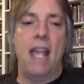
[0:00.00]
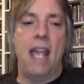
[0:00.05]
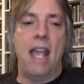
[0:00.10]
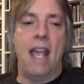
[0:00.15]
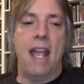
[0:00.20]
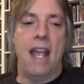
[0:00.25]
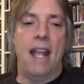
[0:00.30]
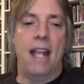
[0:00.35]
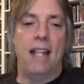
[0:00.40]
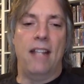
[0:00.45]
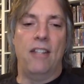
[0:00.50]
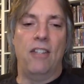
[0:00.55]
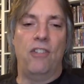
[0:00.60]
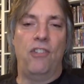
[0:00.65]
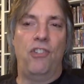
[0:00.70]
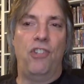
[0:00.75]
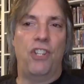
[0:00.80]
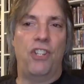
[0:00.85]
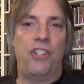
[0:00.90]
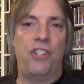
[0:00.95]
and
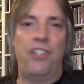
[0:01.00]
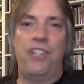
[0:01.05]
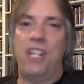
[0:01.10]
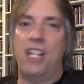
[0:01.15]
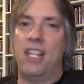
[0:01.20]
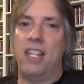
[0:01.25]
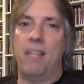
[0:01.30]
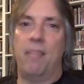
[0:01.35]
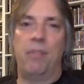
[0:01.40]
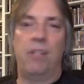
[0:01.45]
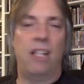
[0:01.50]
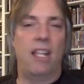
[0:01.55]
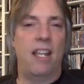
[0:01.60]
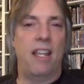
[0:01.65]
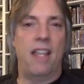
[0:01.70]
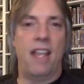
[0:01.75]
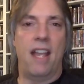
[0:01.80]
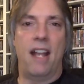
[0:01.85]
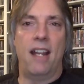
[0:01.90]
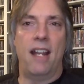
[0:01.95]
just seeing them play
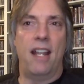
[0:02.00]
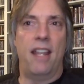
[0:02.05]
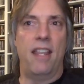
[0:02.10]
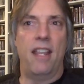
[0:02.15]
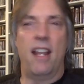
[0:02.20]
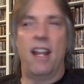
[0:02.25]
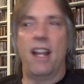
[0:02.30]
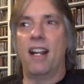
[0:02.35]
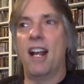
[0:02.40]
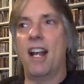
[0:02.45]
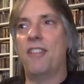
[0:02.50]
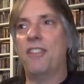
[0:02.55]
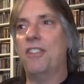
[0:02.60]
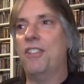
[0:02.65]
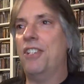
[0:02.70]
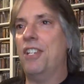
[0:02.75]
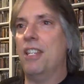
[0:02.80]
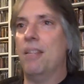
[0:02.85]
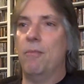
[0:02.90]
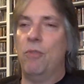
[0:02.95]
that, and then I got to
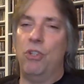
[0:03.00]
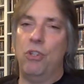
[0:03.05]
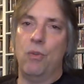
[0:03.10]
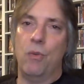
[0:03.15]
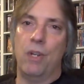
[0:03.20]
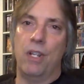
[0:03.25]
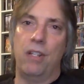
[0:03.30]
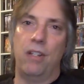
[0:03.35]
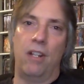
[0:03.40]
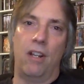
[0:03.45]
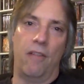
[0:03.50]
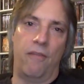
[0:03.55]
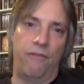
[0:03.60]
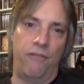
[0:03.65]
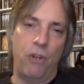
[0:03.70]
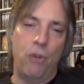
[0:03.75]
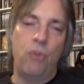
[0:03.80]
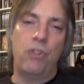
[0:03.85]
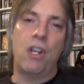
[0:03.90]
see them do it a few